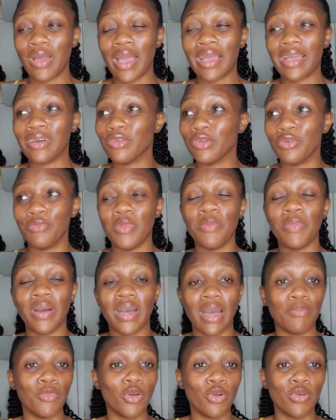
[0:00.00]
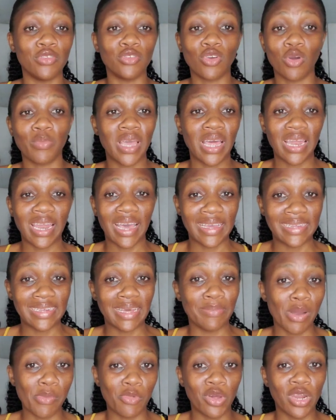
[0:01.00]
I cannot remember i'm not going to come here and lie
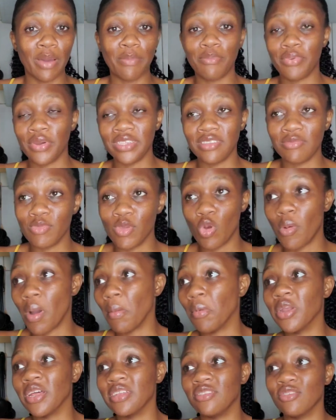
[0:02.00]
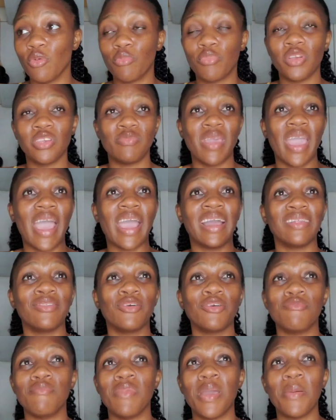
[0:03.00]
that my mother praised me or my mother did not praise me i
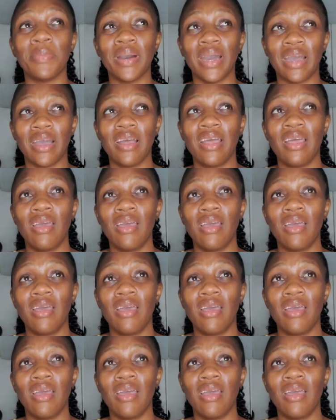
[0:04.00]
cannot remember